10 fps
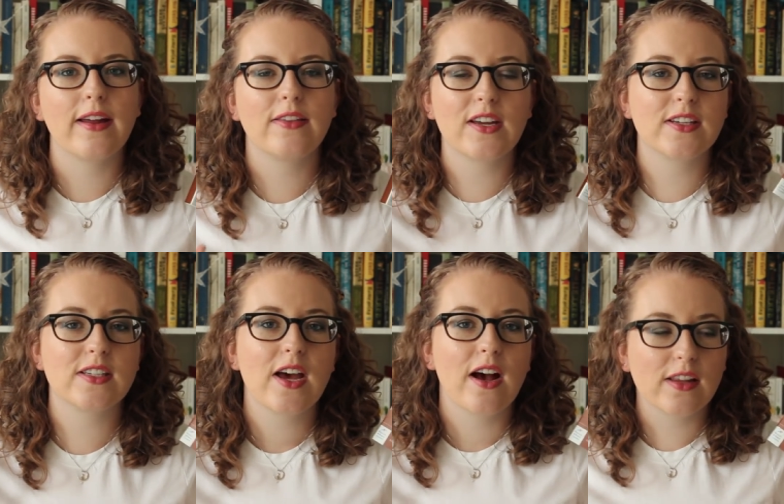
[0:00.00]
I think
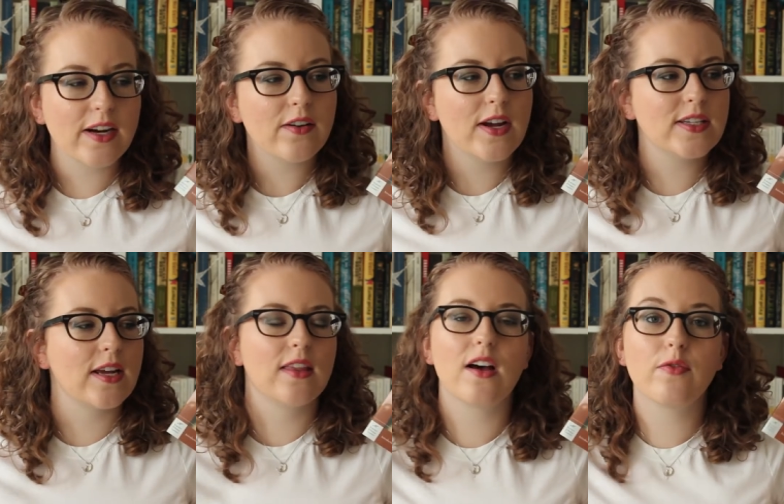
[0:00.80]
it's hilarious.
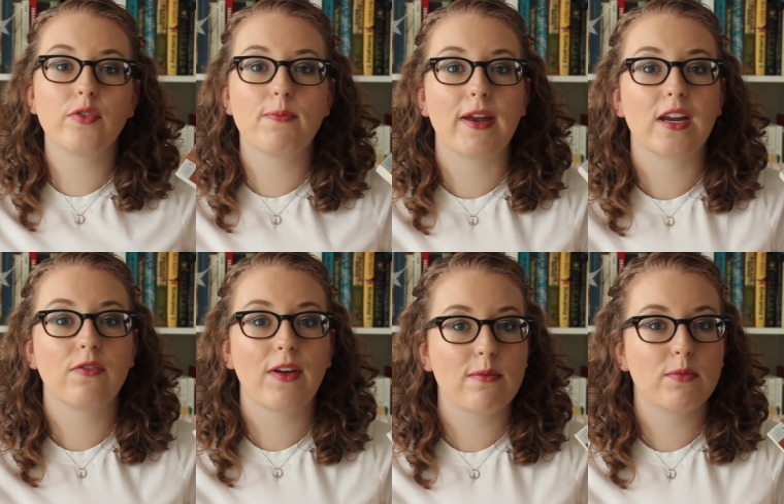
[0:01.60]
I love the
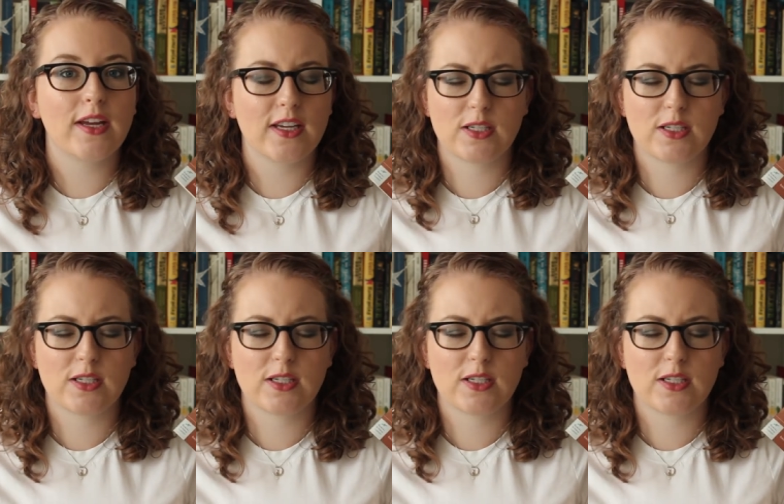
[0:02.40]
Bennet family,